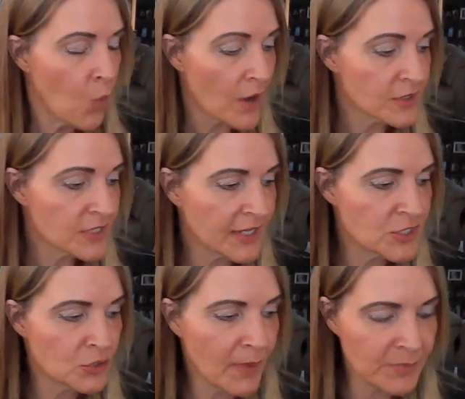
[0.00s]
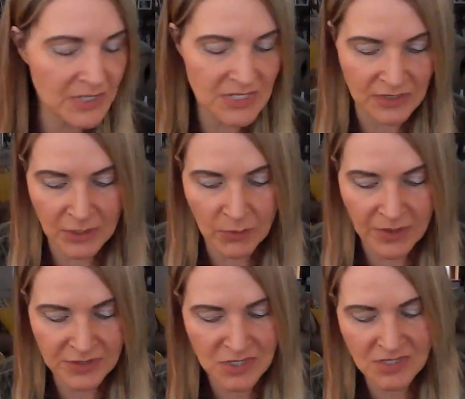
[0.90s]
Water signs, you might be dealing
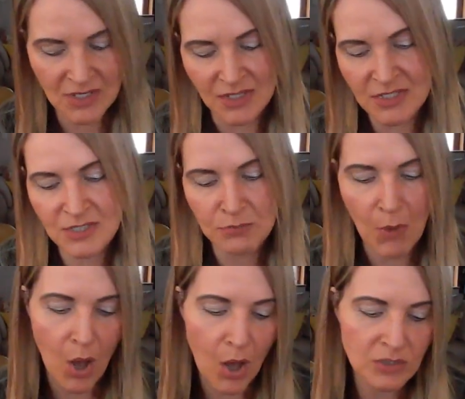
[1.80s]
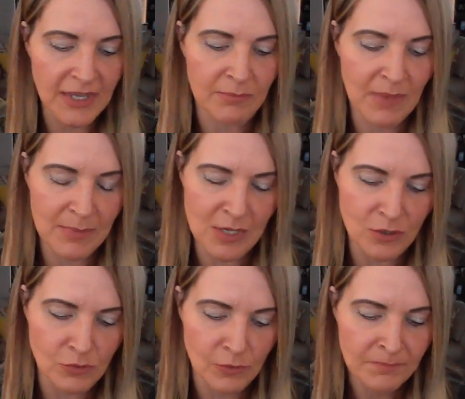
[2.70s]
with just a small, like maybe
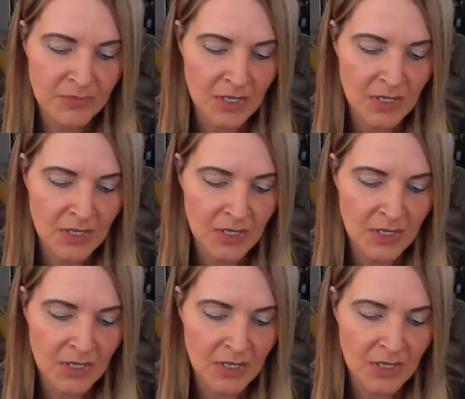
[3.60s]
you,